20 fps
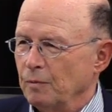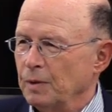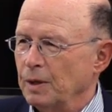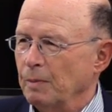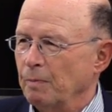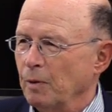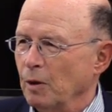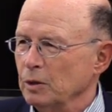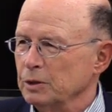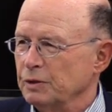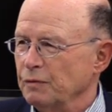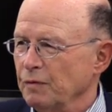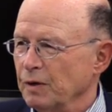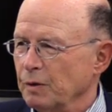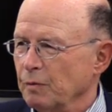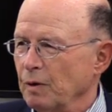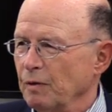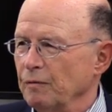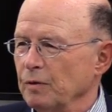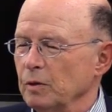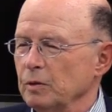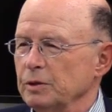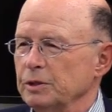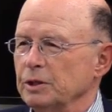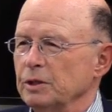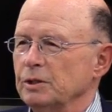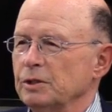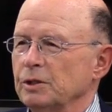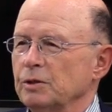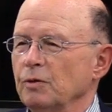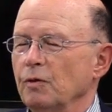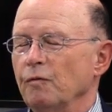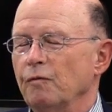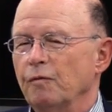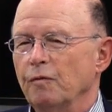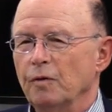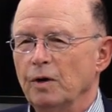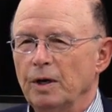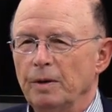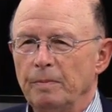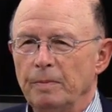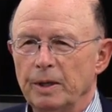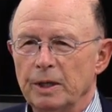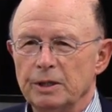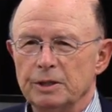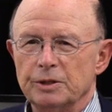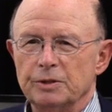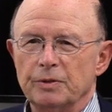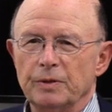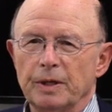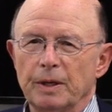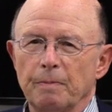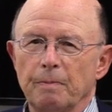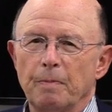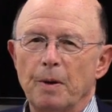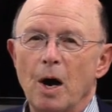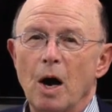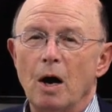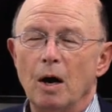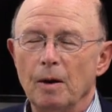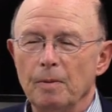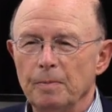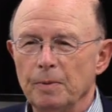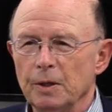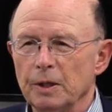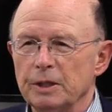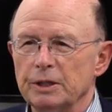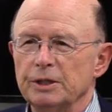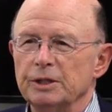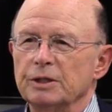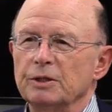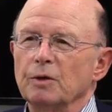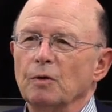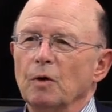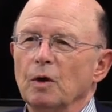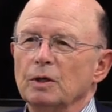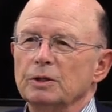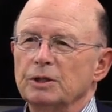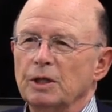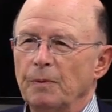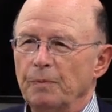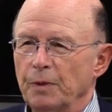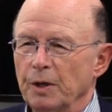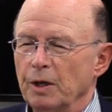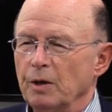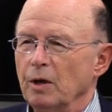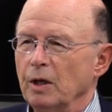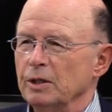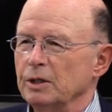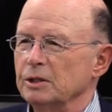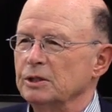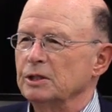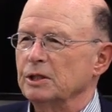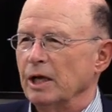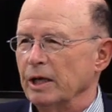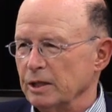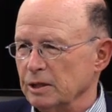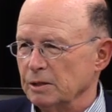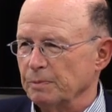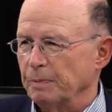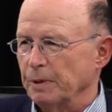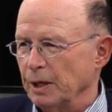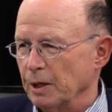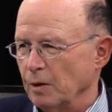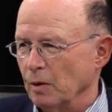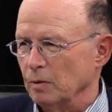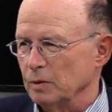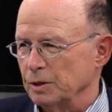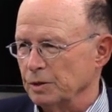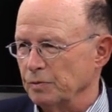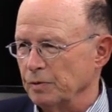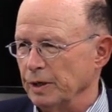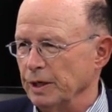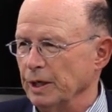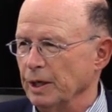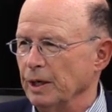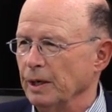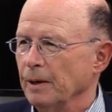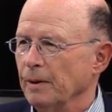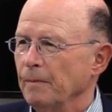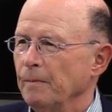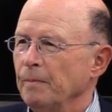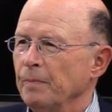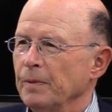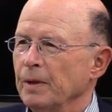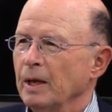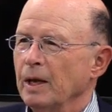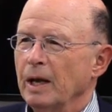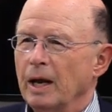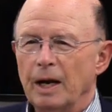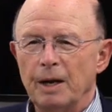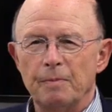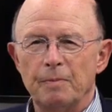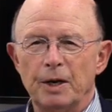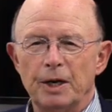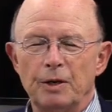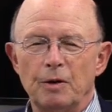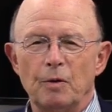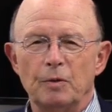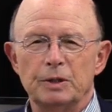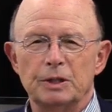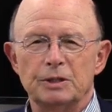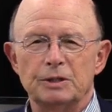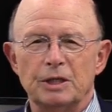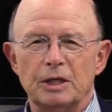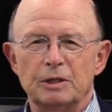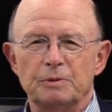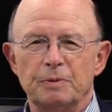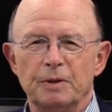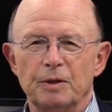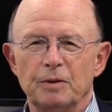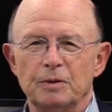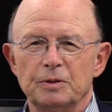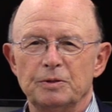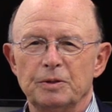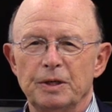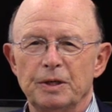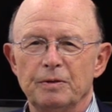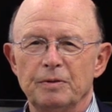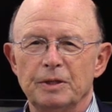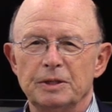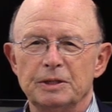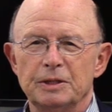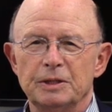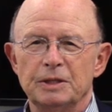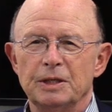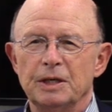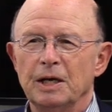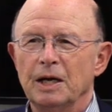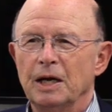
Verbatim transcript: the Bolshevik Revolution's new foreign ministry published something called the Sykes-Picot Treaty. Anybody know what the Sykes-Picot Treaty was?